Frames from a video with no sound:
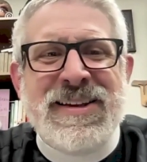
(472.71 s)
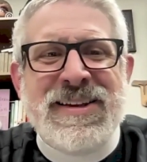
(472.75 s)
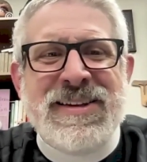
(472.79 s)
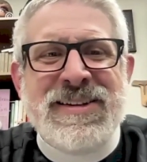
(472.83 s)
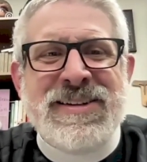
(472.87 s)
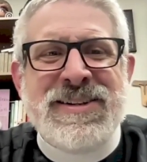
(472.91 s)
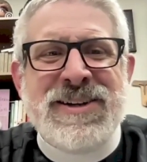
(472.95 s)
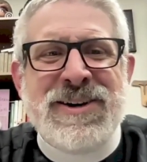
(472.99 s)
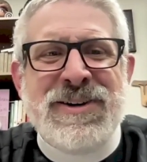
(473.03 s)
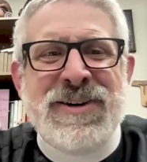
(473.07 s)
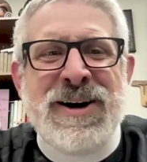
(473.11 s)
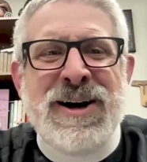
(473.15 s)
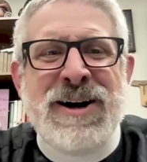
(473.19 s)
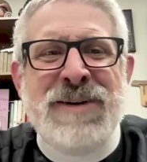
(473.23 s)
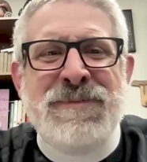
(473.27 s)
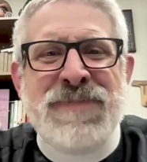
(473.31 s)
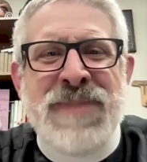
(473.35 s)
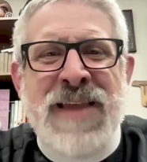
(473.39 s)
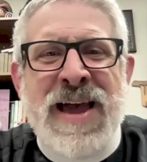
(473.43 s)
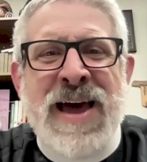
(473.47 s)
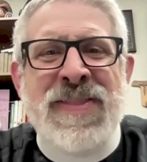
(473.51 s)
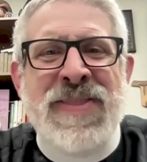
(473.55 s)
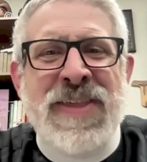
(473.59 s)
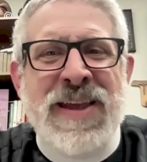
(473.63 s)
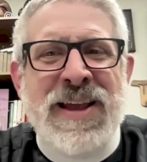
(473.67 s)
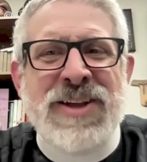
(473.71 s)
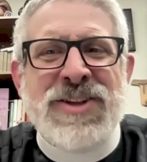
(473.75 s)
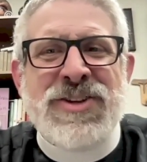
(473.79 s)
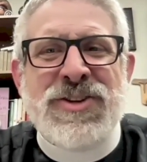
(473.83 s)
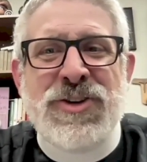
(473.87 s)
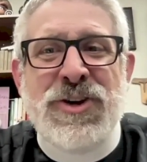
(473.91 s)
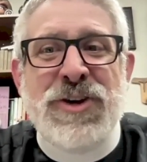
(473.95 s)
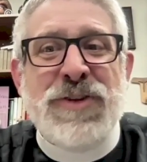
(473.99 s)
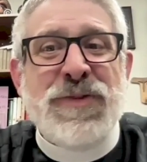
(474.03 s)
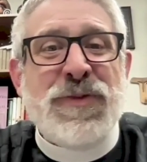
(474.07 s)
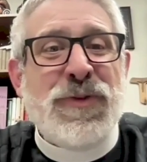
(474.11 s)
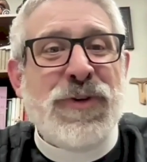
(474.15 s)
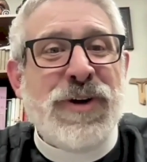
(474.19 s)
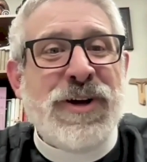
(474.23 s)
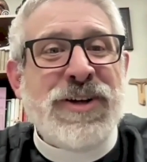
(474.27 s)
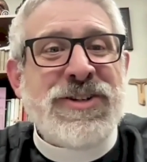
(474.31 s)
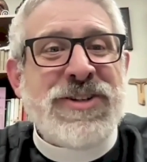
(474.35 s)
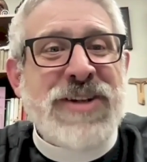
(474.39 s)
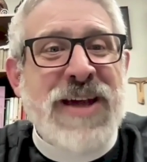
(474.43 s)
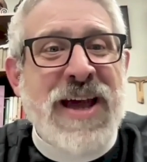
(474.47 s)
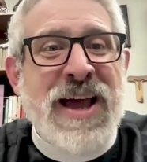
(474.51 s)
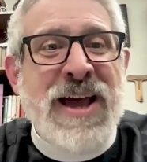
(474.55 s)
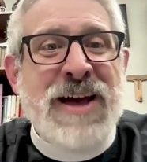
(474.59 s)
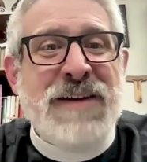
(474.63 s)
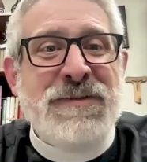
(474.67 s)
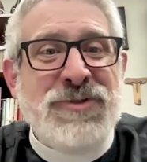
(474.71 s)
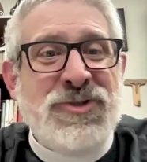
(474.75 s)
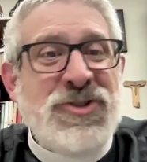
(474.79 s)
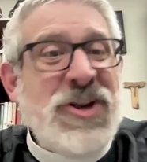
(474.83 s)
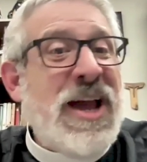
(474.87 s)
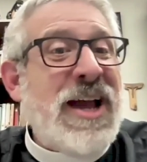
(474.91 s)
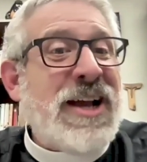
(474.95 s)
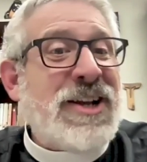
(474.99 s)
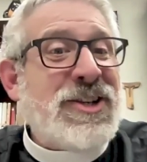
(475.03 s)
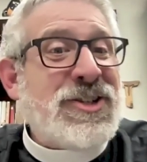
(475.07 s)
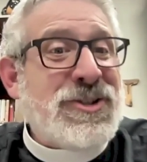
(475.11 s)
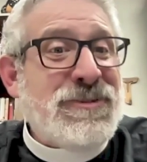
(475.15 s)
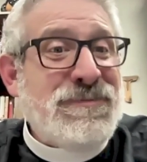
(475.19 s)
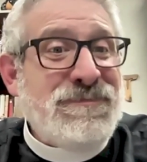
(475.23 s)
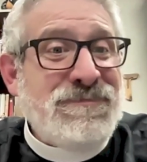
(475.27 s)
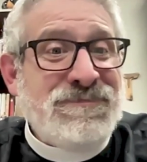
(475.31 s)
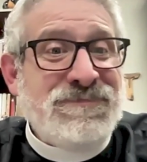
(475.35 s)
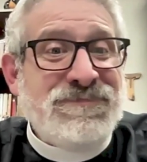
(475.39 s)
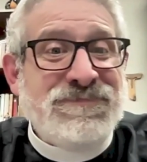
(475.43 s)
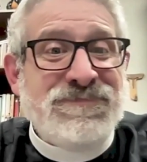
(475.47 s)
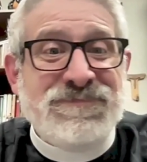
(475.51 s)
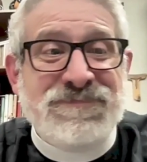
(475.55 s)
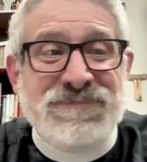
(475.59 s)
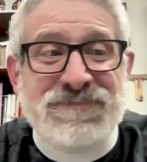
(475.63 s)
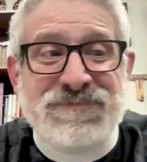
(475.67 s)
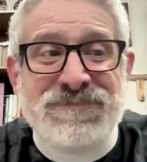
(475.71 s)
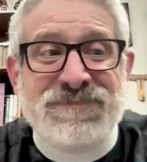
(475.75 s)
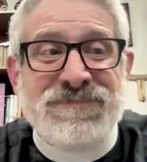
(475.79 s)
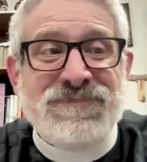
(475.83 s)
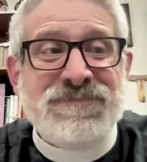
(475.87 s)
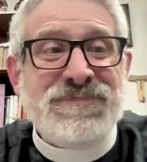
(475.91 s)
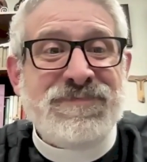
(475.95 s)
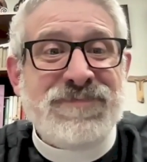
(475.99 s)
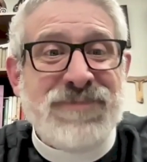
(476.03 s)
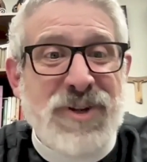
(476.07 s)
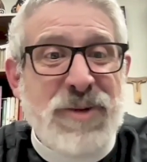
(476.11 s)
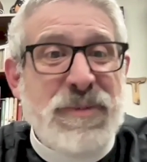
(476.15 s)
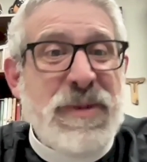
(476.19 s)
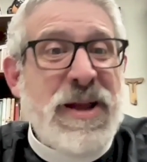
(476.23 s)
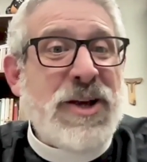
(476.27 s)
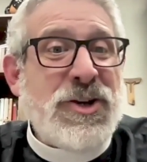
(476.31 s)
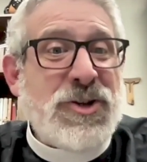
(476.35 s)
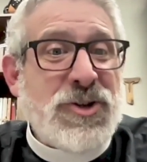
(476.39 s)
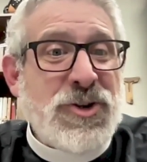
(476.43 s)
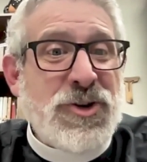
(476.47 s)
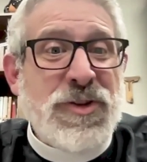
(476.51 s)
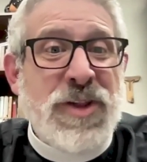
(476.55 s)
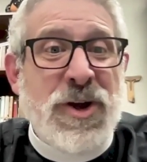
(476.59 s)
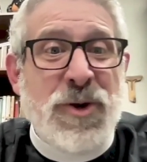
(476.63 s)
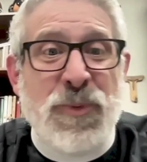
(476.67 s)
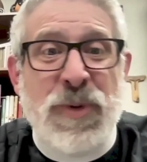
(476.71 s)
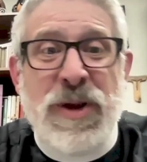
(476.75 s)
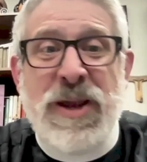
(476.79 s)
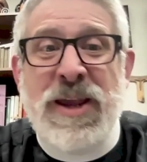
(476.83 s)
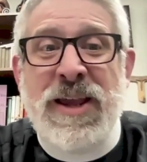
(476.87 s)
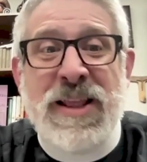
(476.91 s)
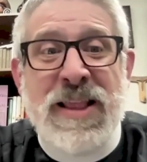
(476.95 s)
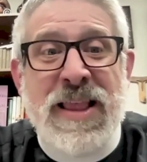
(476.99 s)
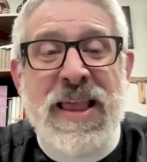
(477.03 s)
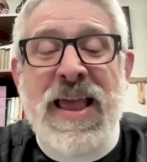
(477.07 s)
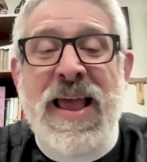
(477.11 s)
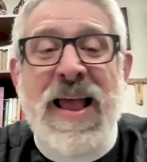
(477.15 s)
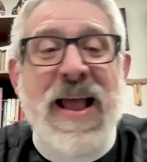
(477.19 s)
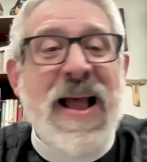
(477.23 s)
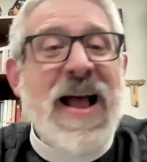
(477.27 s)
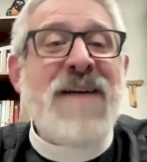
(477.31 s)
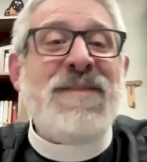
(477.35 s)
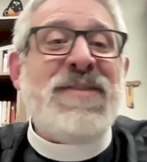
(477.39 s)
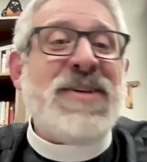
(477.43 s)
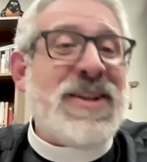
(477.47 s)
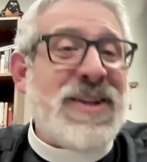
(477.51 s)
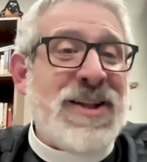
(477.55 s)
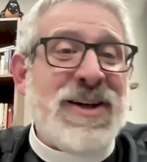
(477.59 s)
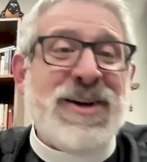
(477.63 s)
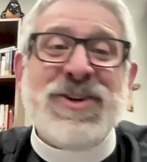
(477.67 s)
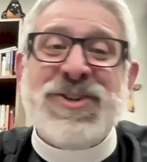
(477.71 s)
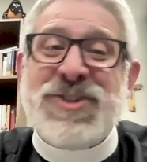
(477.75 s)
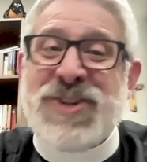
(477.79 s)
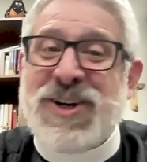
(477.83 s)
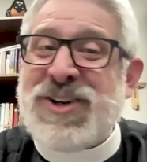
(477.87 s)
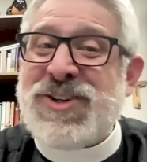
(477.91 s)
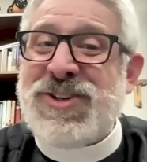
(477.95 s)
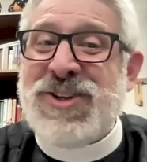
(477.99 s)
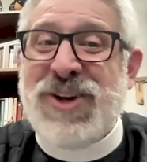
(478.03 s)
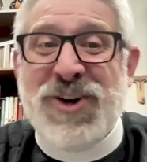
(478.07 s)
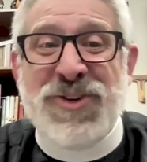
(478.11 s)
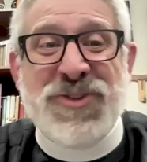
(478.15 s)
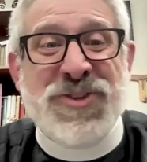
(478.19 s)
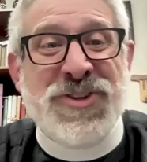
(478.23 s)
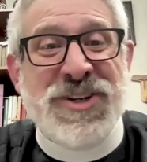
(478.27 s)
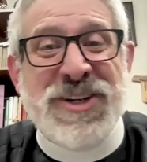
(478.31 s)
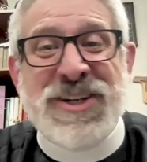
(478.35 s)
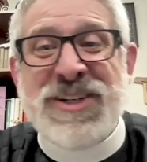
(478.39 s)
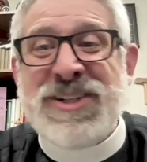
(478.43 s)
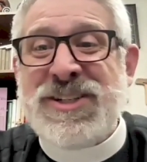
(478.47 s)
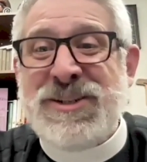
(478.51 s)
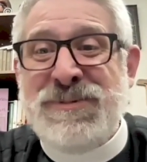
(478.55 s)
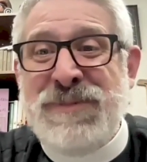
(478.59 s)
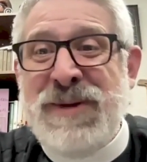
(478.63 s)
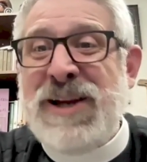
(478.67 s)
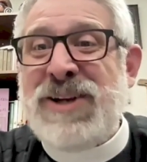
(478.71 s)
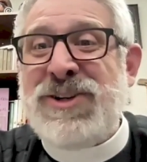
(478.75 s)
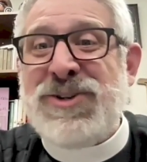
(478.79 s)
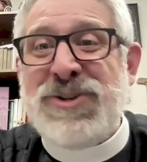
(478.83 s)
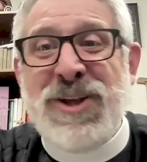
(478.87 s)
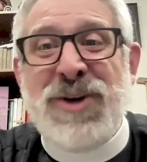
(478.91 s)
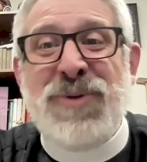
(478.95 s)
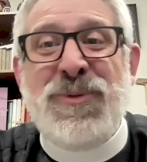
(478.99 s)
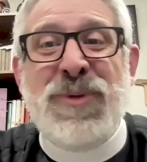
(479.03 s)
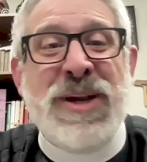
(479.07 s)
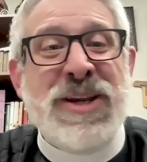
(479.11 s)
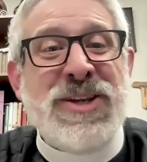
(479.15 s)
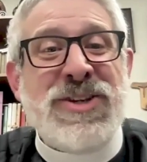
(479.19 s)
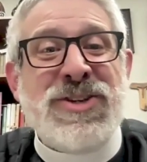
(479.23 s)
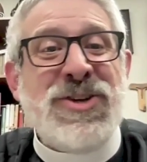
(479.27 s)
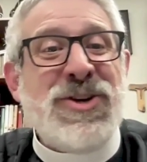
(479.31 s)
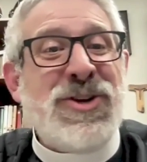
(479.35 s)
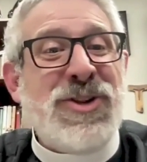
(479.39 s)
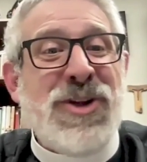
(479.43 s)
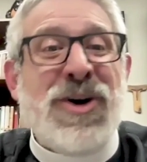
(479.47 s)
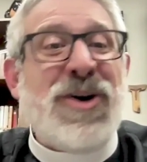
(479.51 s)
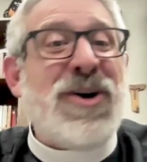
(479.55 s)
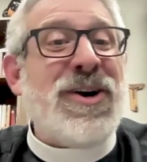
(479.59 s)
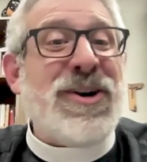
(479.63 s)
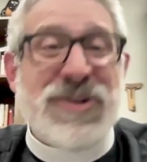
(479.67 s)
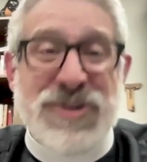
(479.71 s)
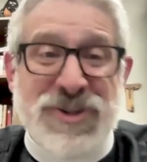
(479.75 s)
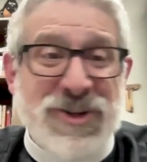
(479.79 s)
So I think it's good for us to have checks to make sure that we haven't lost our saltiness, to make sure that we still are